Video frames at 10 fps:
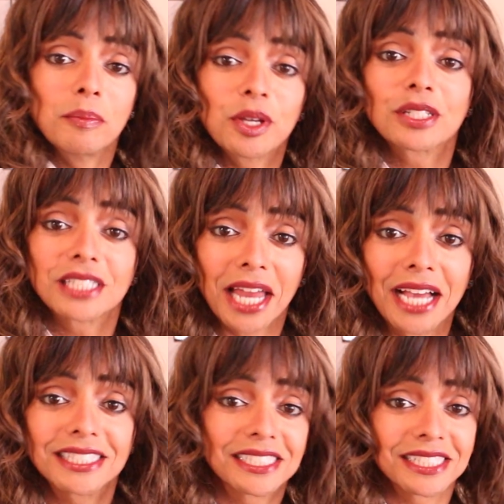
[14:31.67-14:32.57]
because the
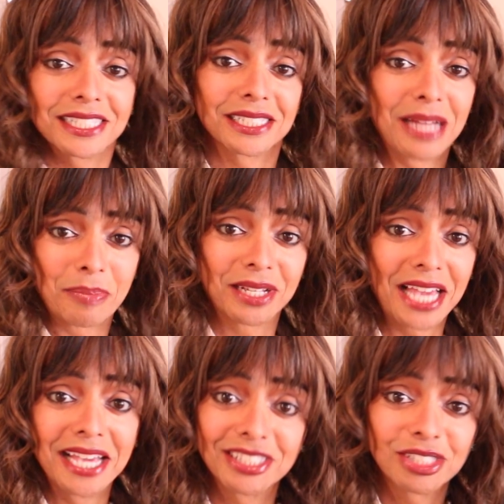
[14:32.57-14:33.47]
licenses and
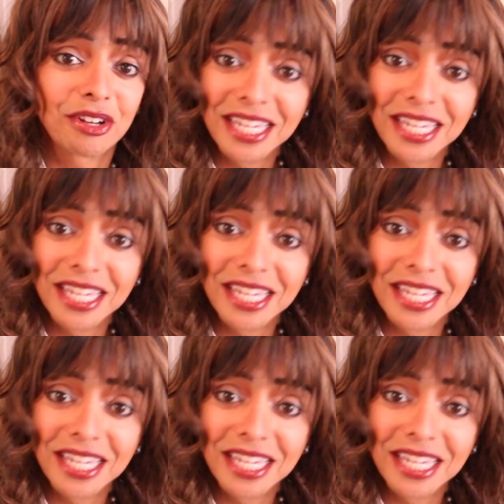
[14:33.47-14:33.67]
applications are